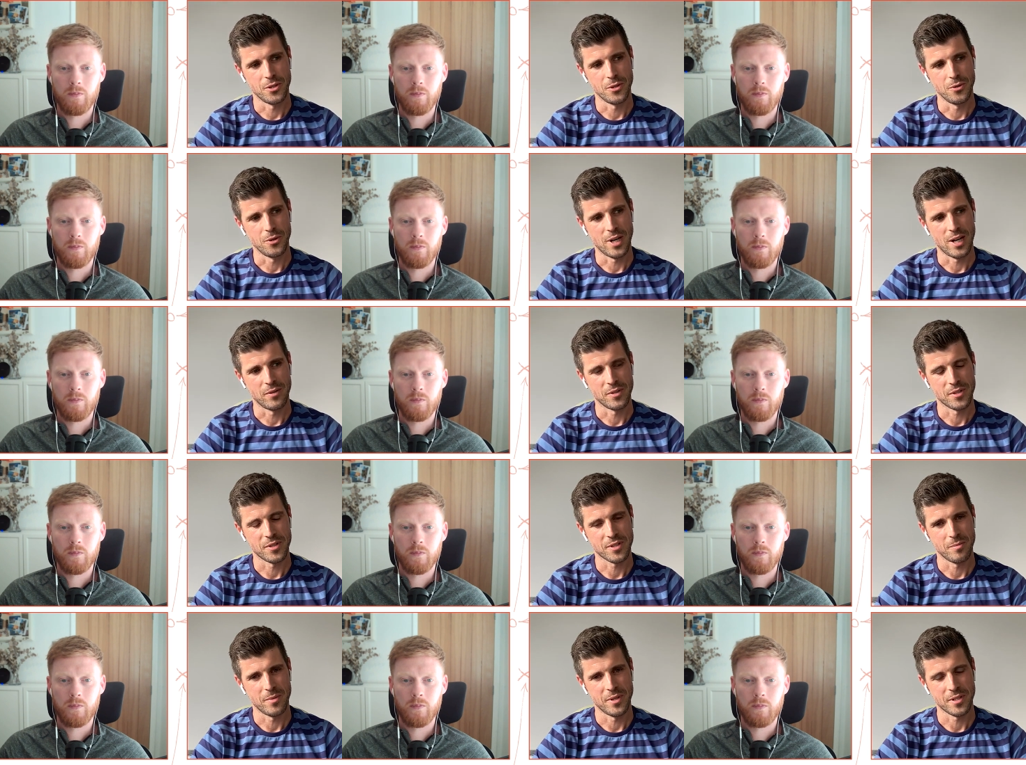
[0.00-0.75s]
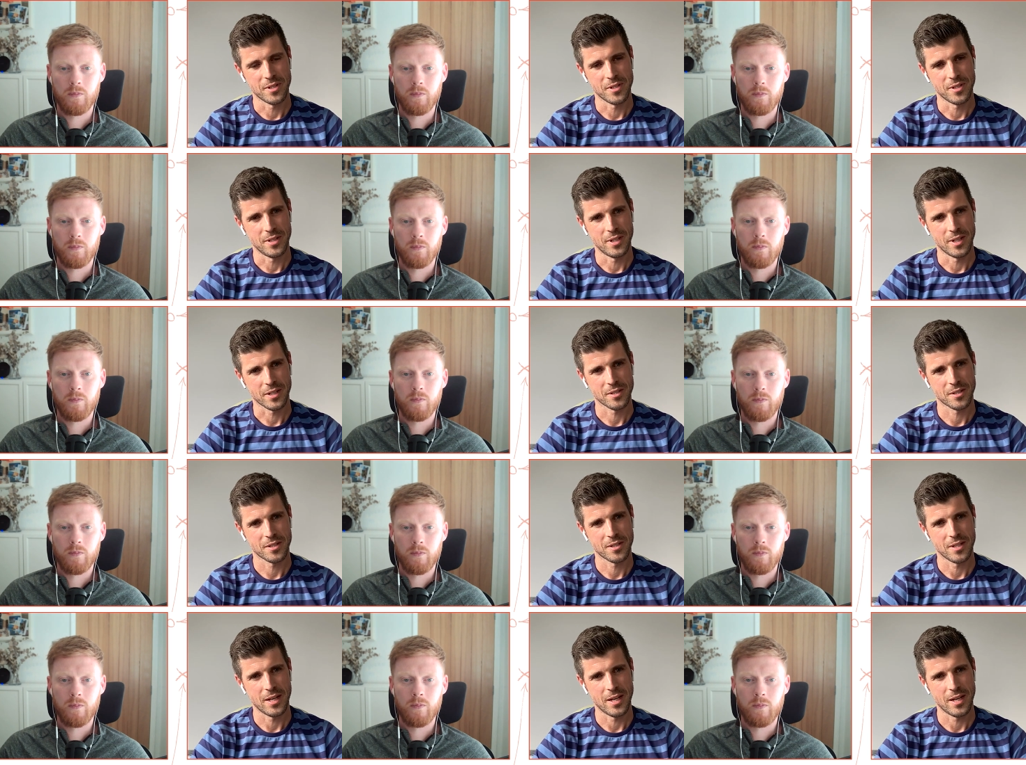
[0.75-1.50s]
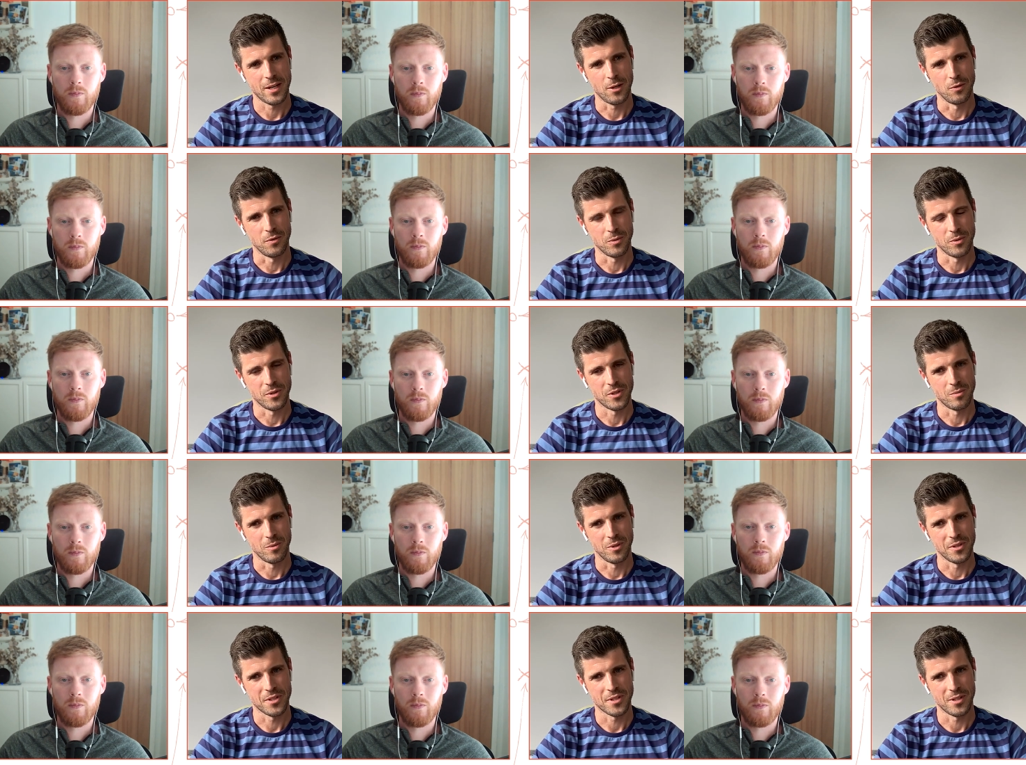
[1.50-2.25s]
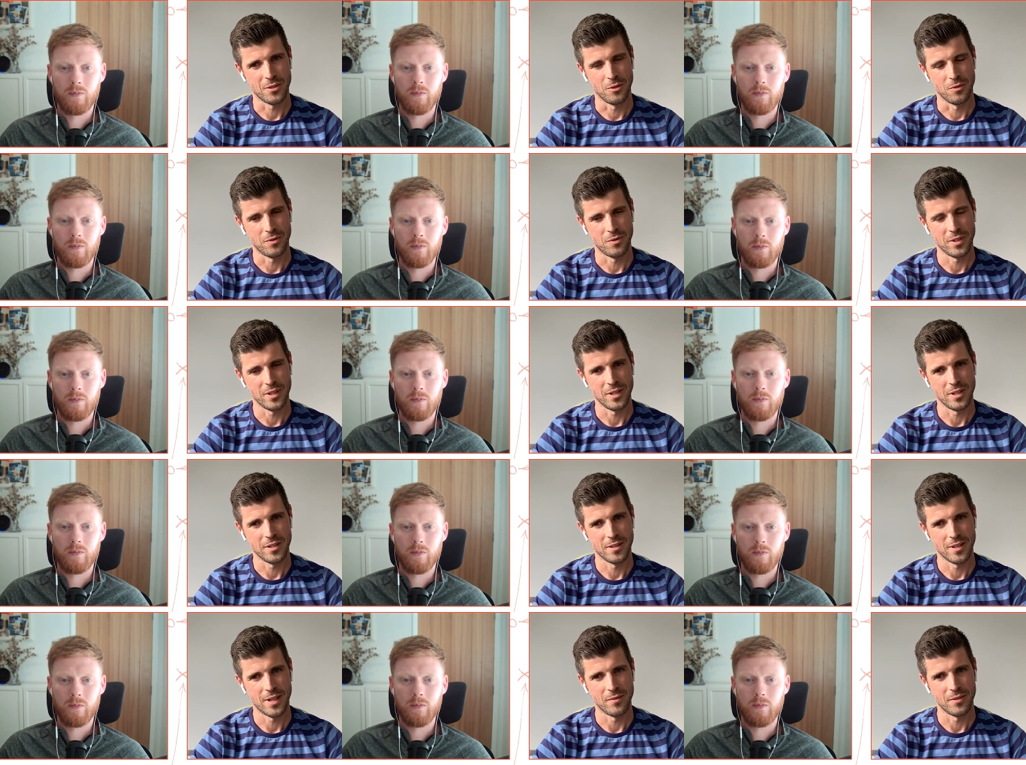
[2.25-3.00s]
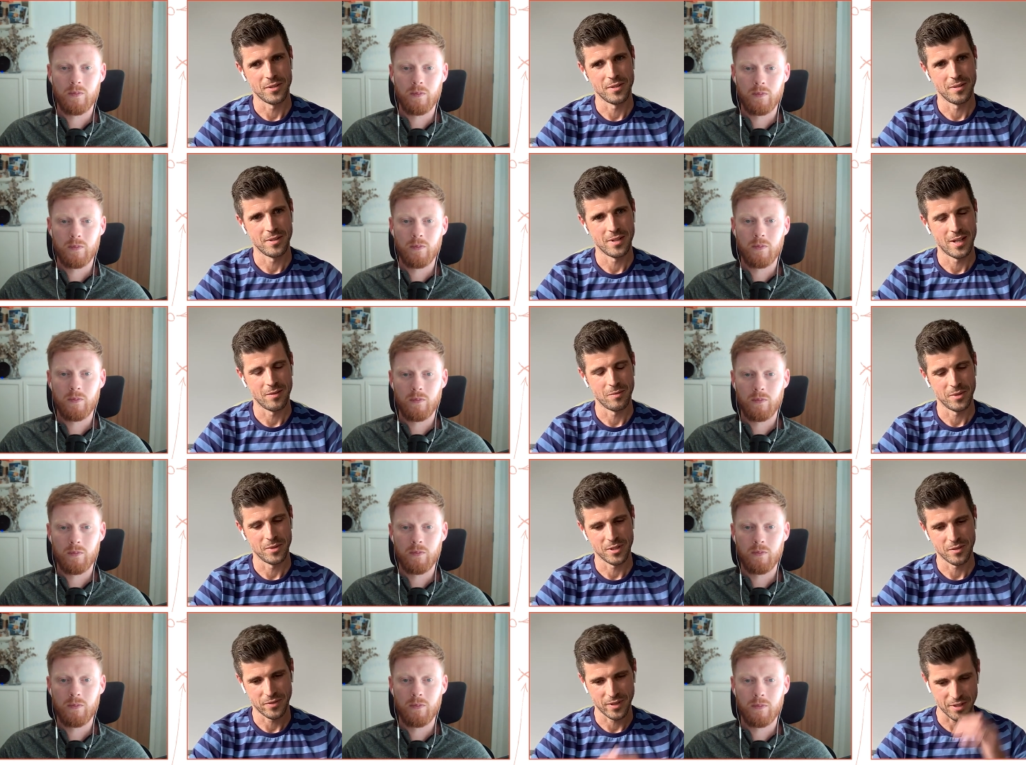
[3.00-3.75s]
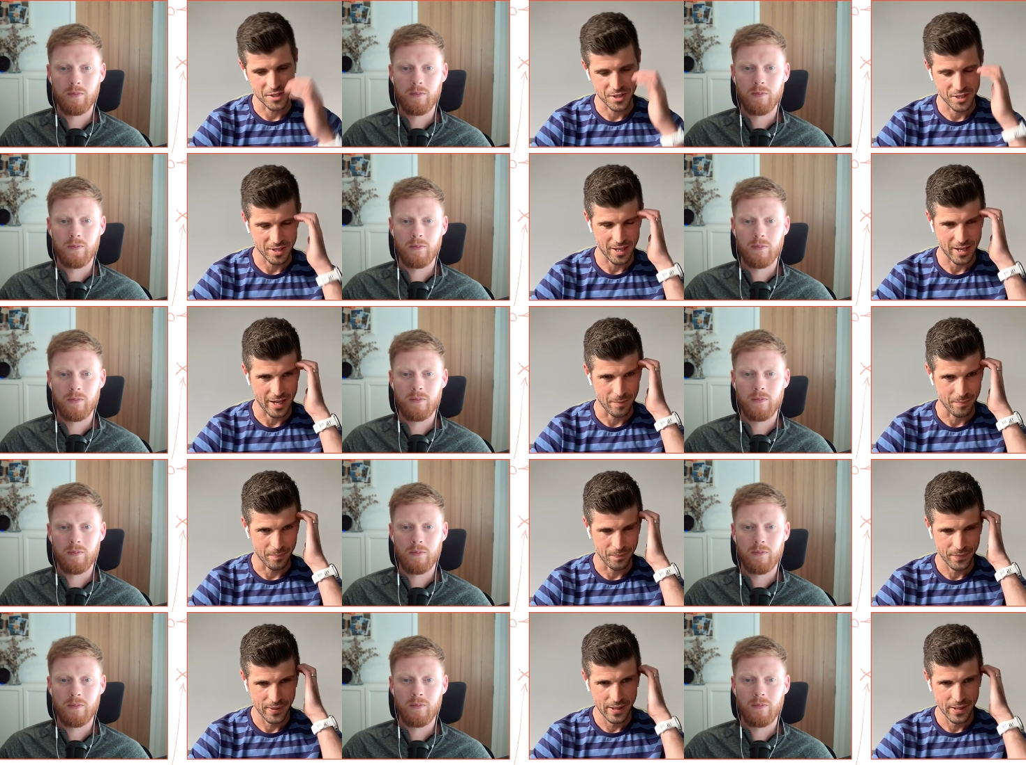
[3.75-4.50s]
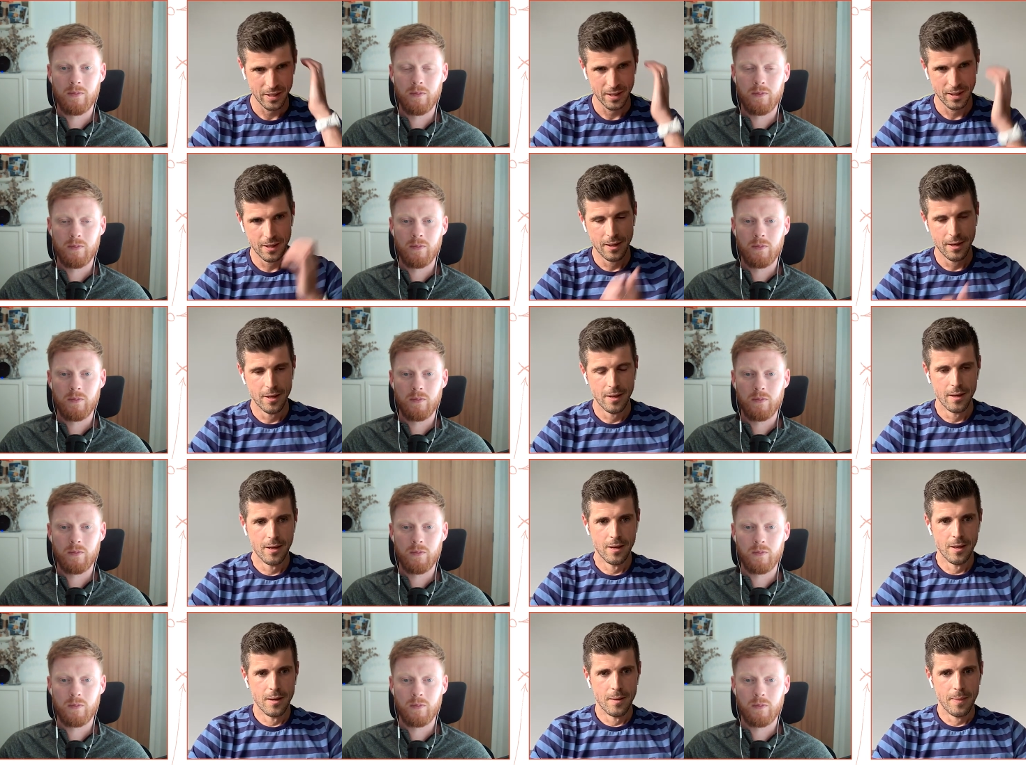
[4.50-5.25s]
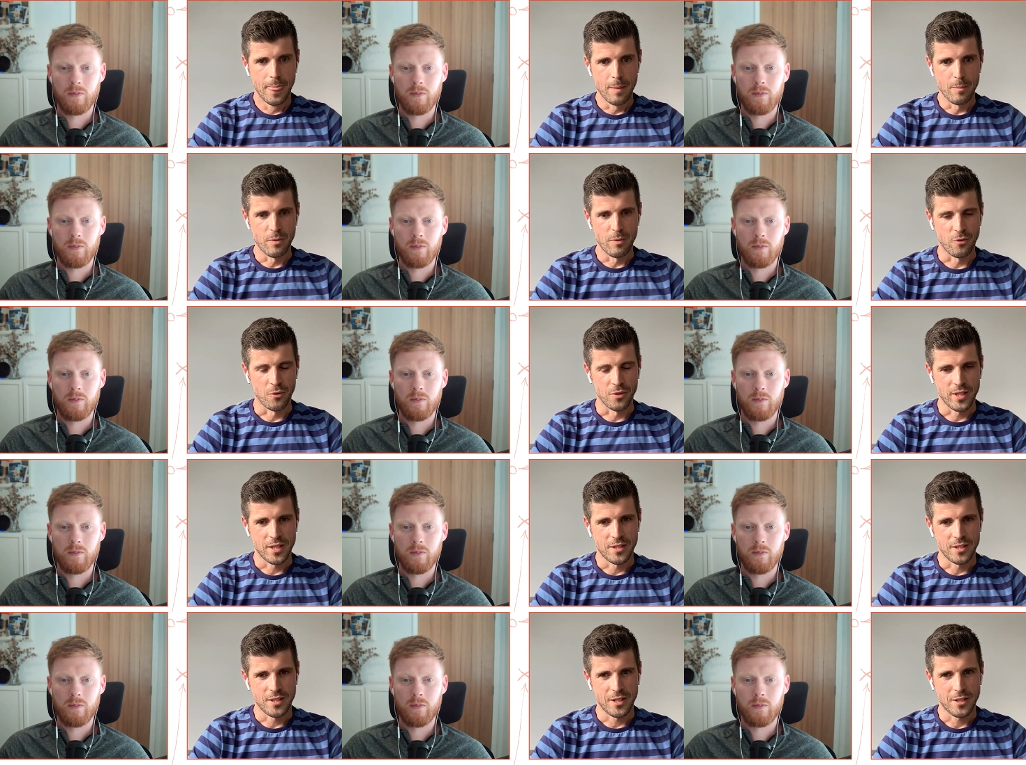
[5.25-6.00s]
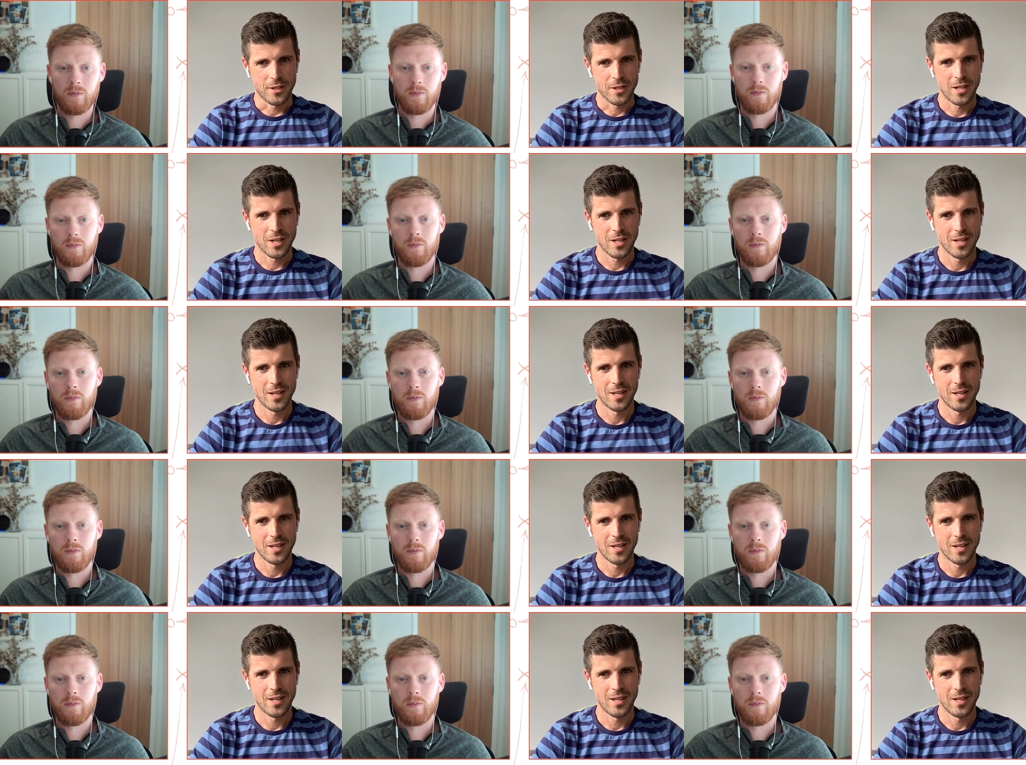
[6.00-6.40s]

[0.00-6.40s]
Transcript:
Speaker 1: to have it submitted in the next uh, over the winter months, and hopefully have it have my defence um, before the end of the year.